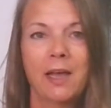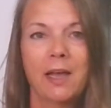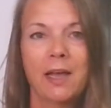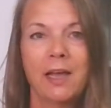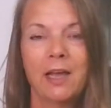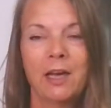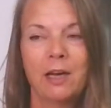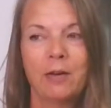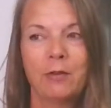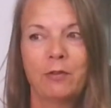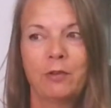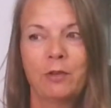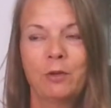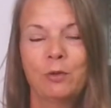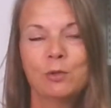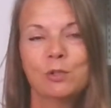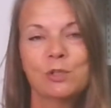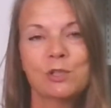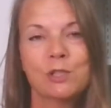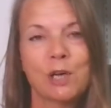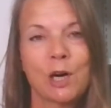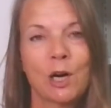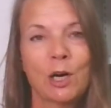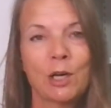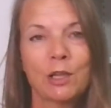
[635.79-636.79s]
And if you
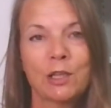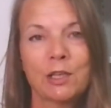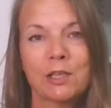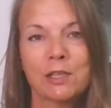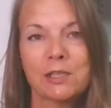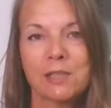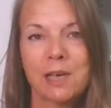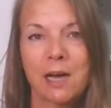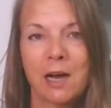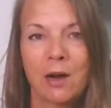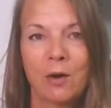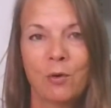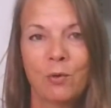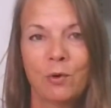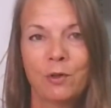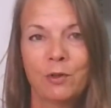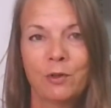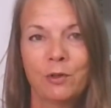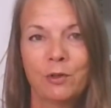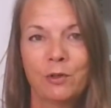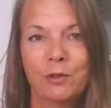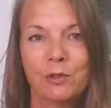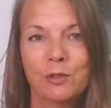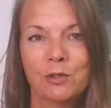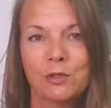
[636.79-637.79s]
start this out with
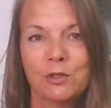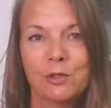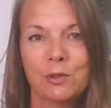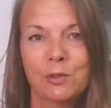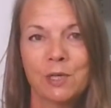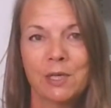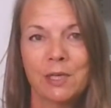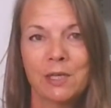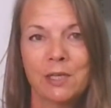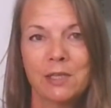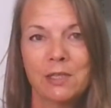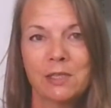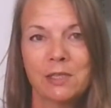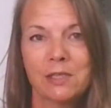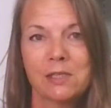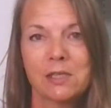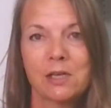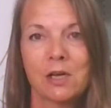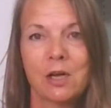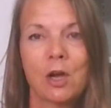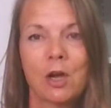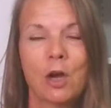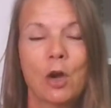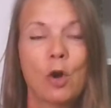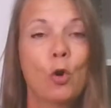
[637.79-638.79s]
your students,
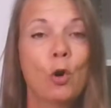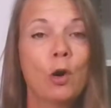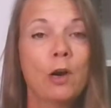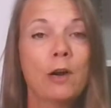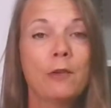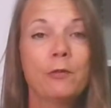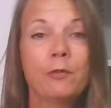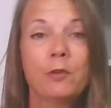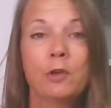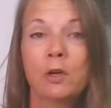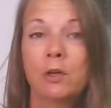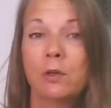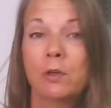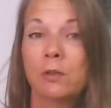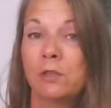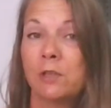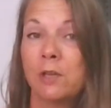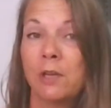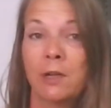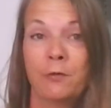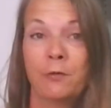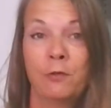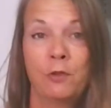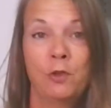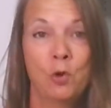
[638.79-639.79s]
or if
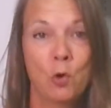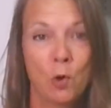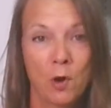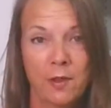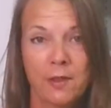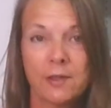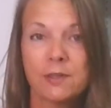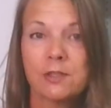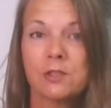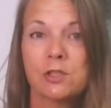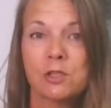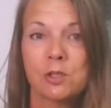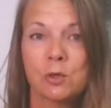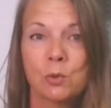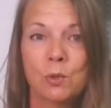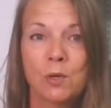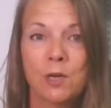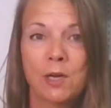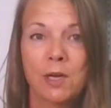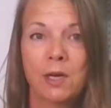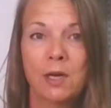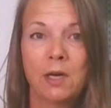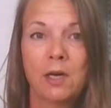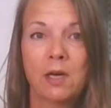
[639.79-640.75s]
you're the student